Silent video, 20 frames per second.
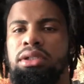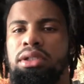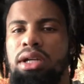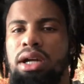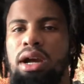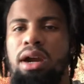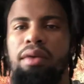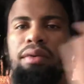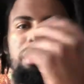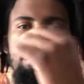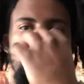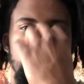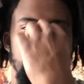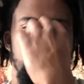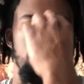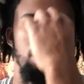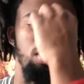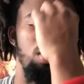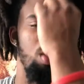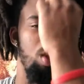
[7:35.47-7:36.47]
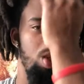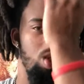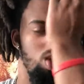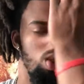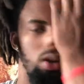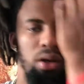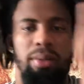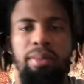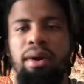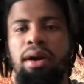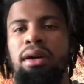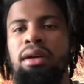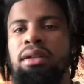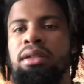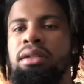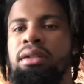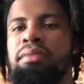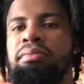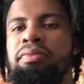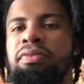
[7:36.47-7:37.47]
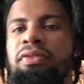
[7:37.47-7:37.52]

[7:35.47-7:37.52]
already told the story on my other